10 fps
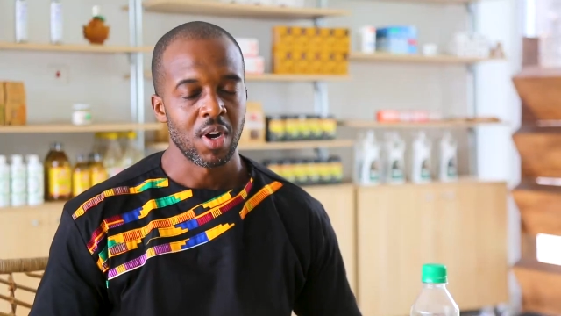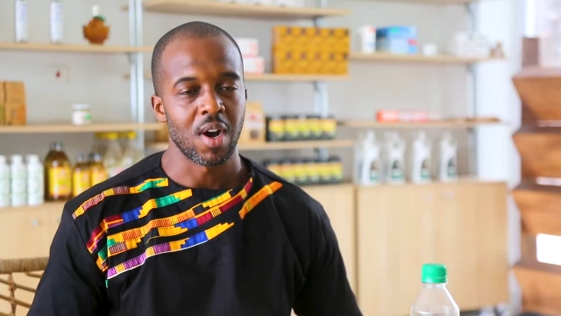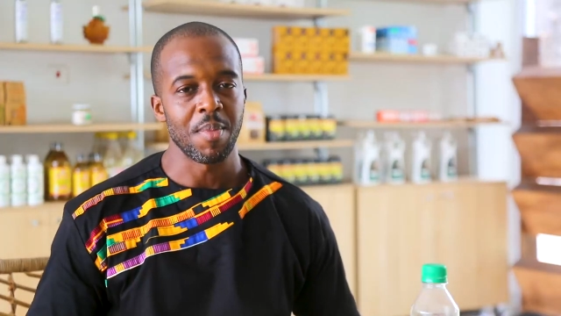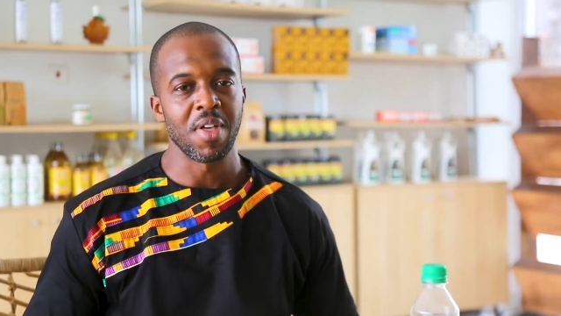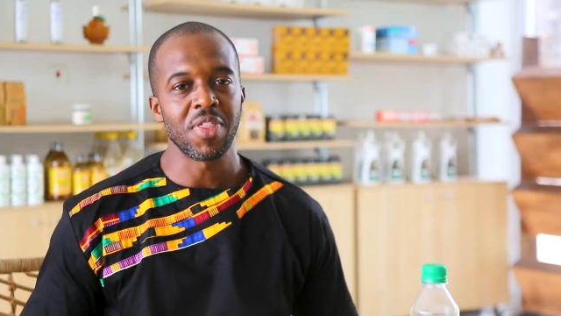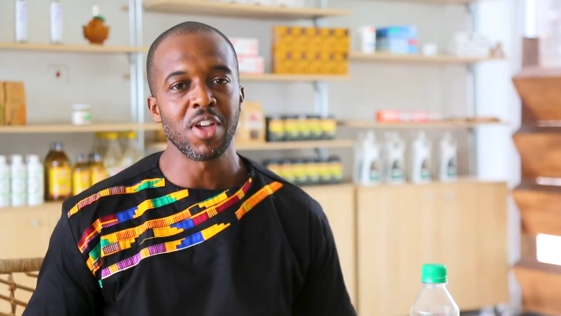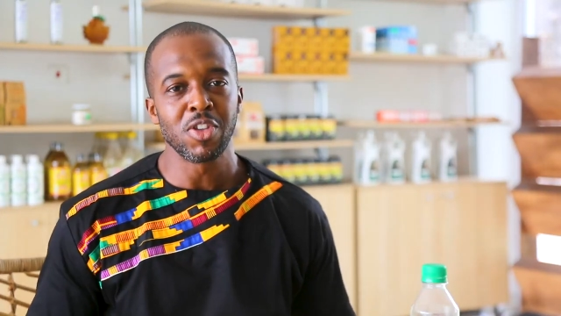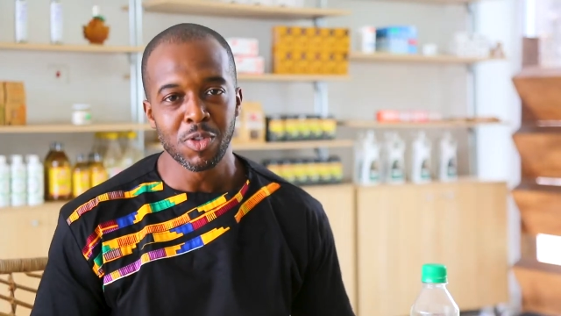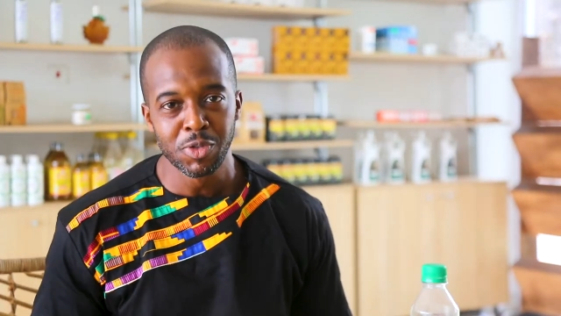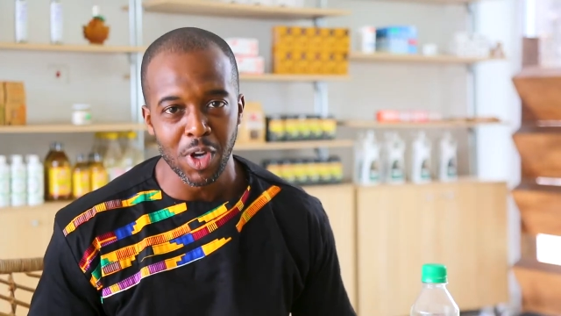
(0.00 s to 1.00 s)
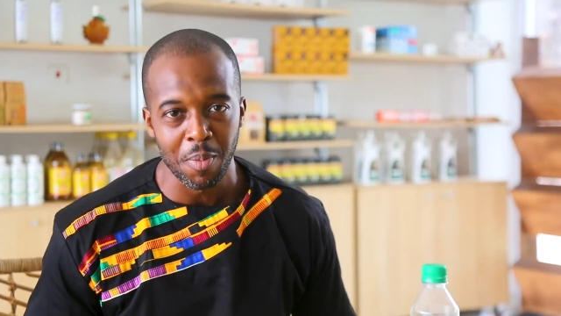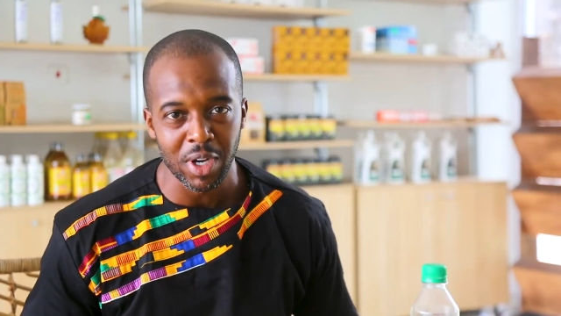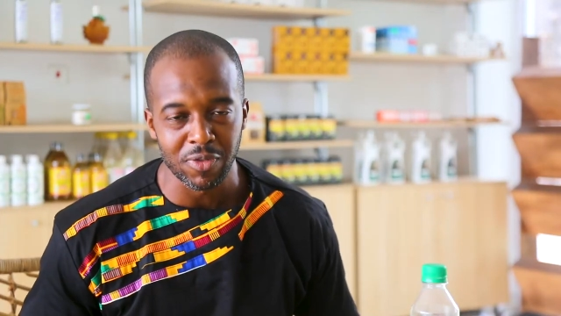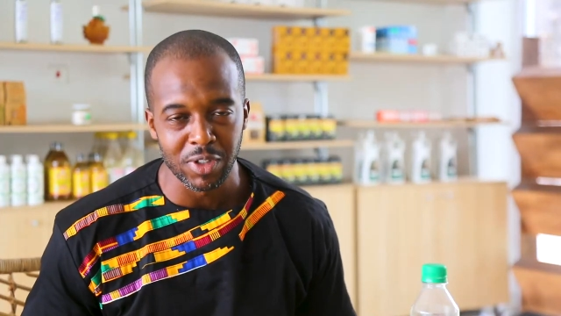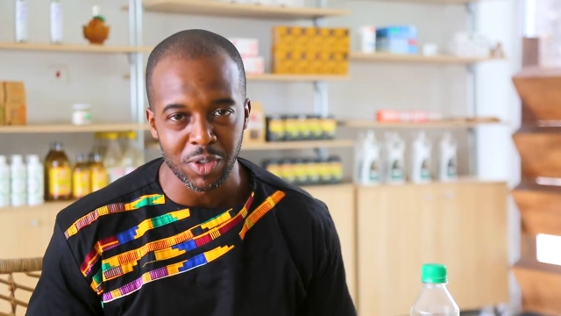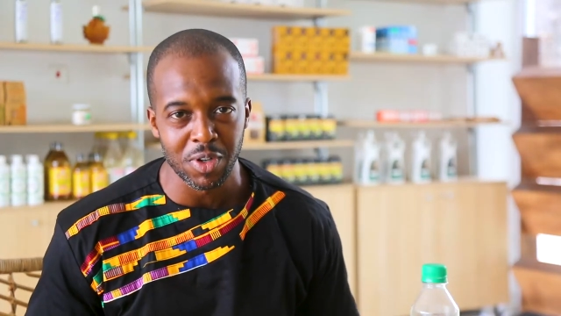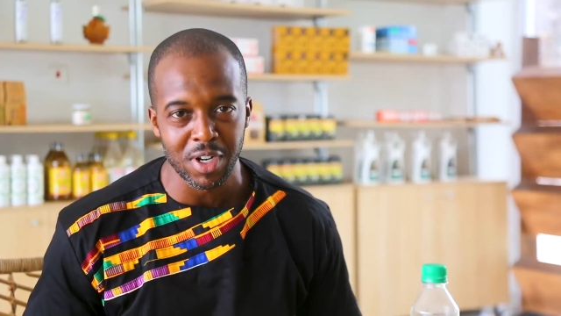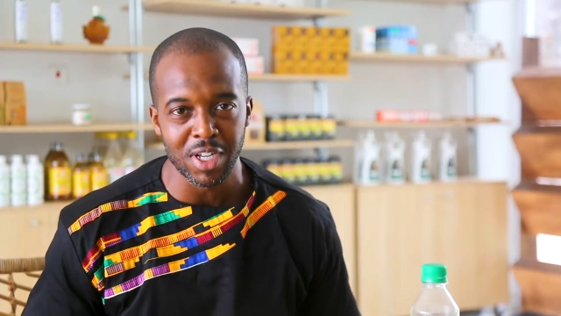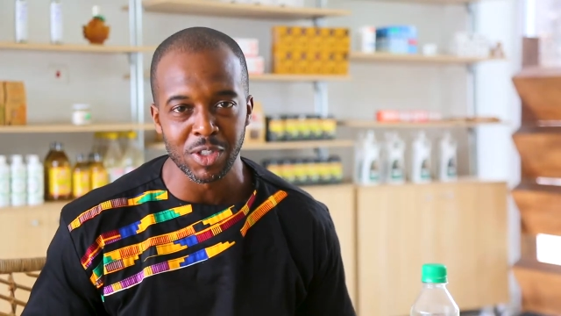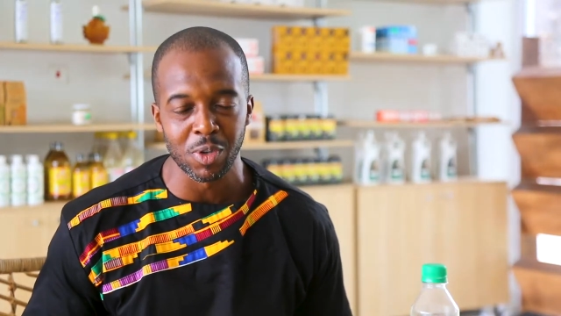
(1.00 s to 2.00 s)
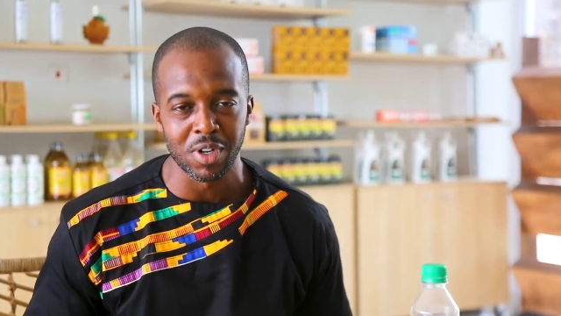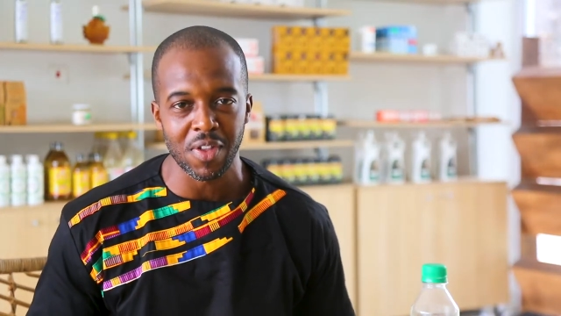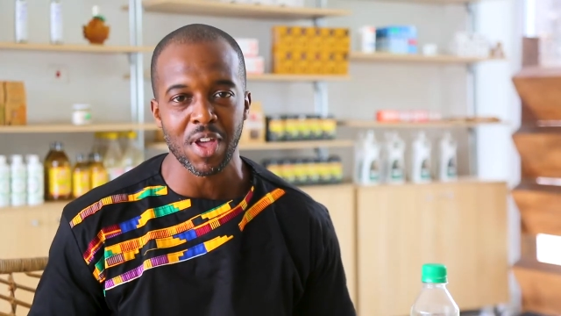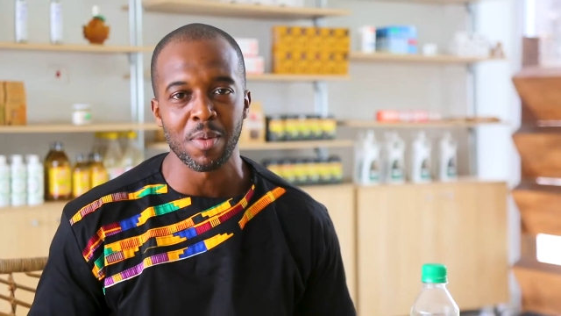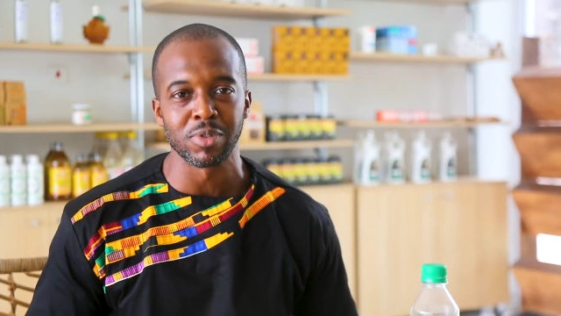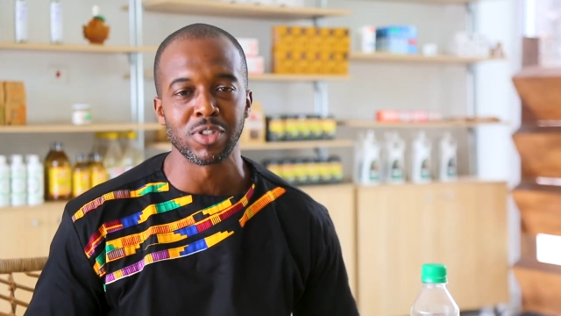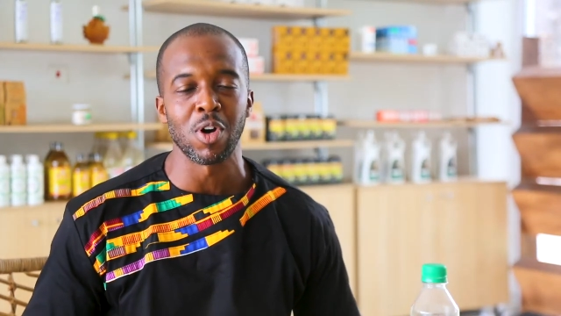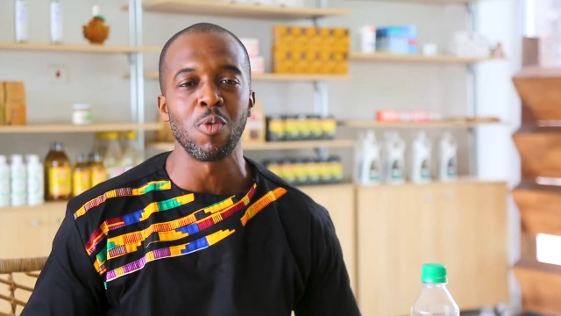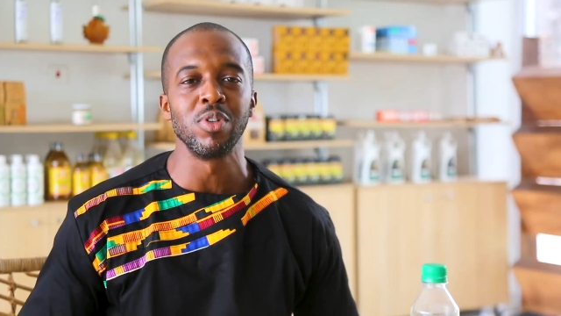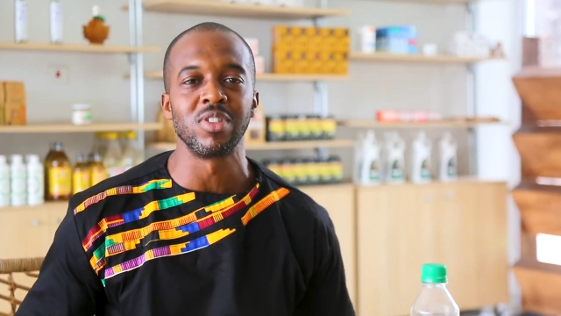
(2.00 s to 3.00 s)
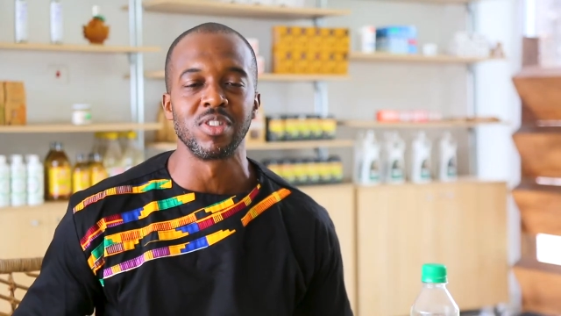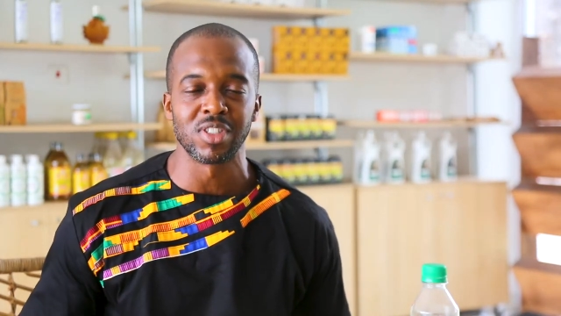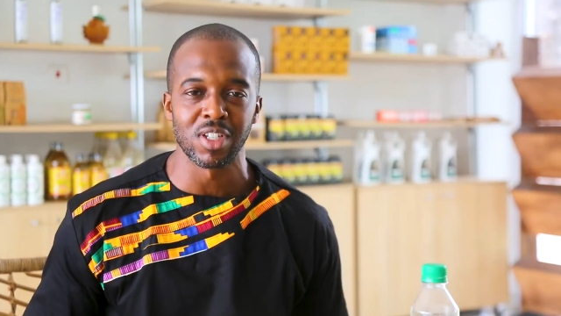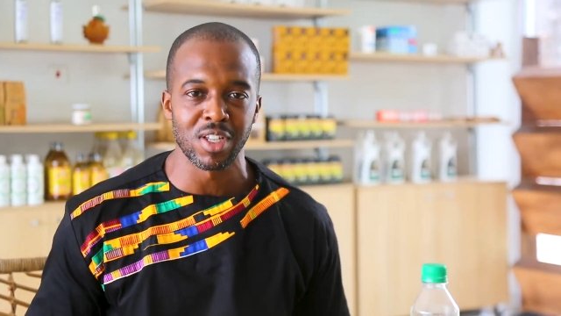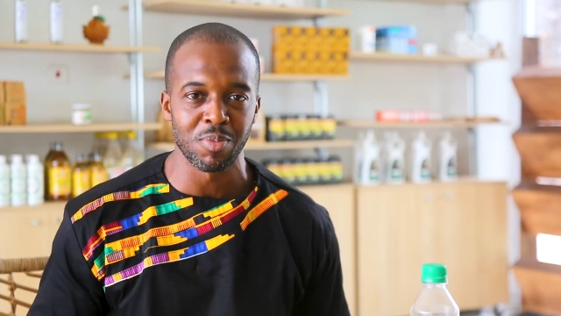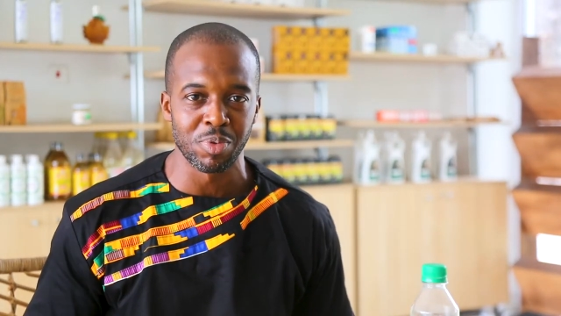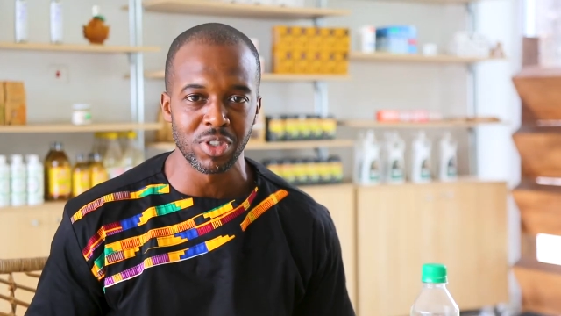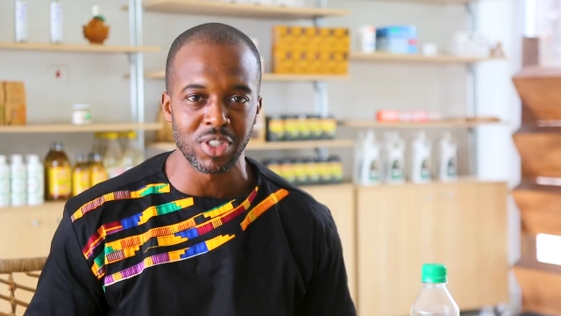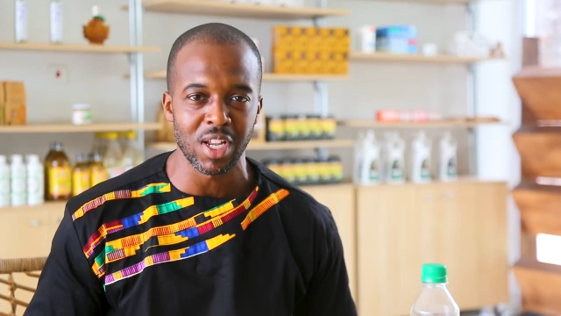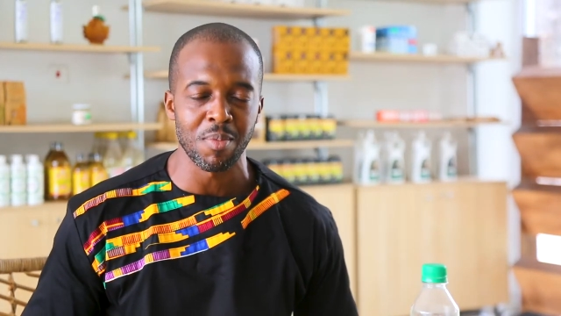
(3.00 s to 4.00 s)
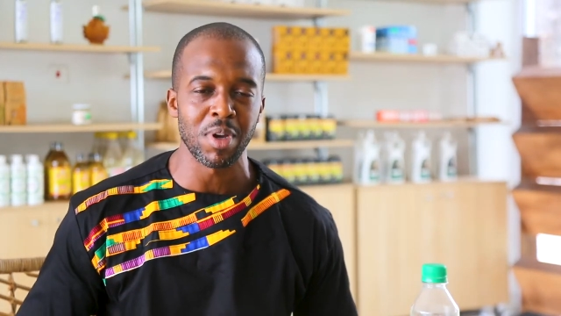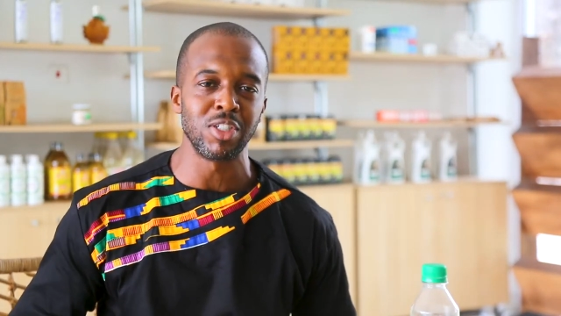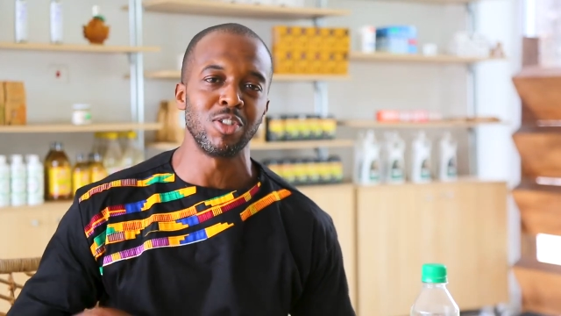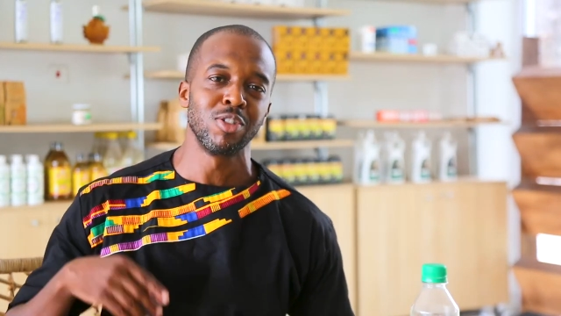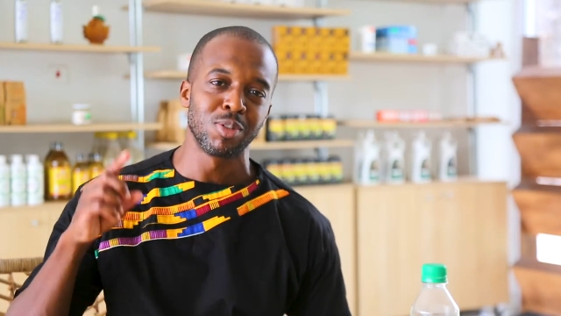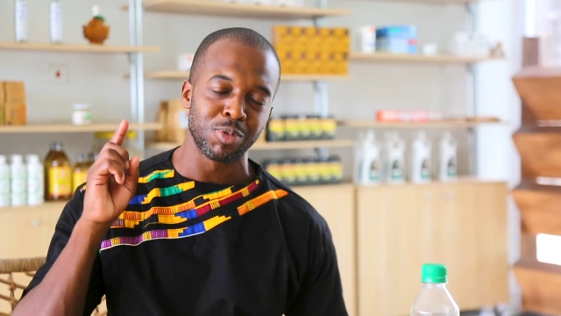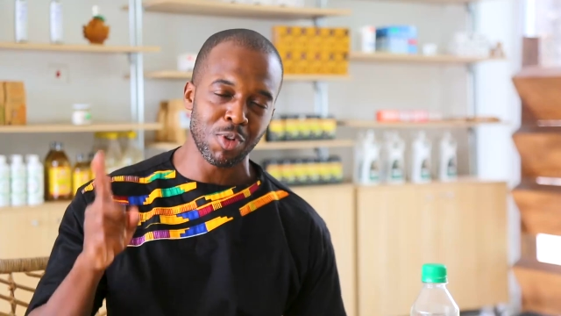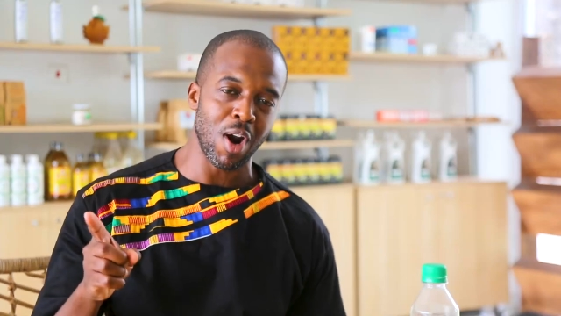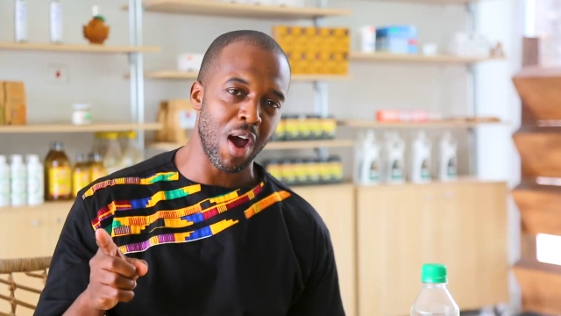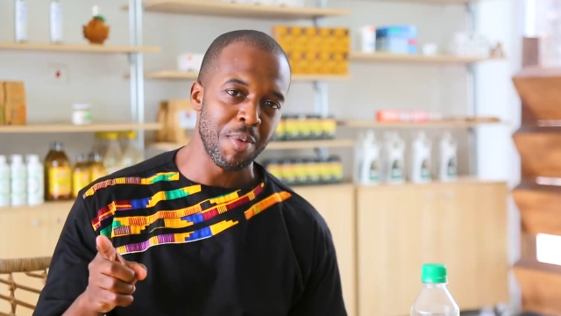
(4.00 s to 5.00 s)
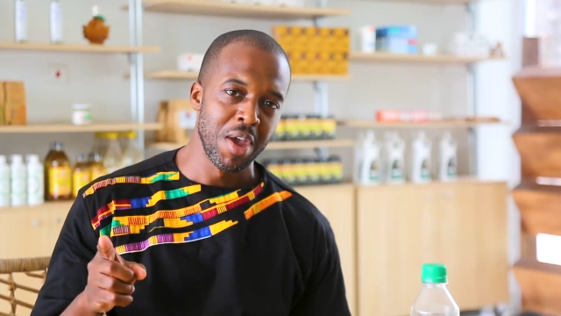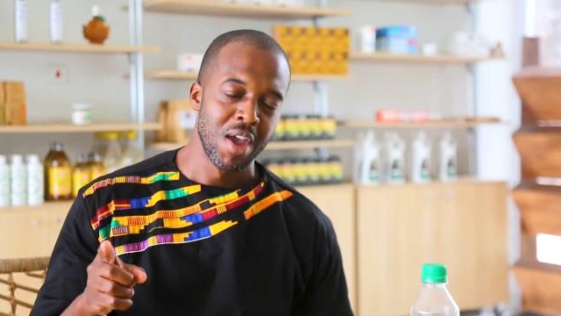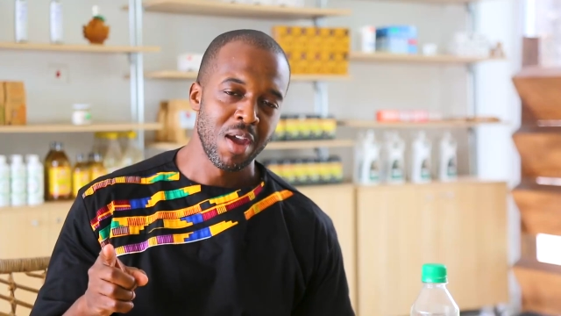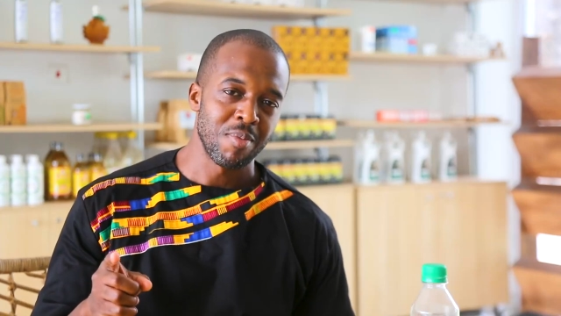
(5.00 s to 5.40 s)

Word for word: Um, and thank you so much for tuning in to another episode. We sincerely appreciate it. Make sure you subscribe.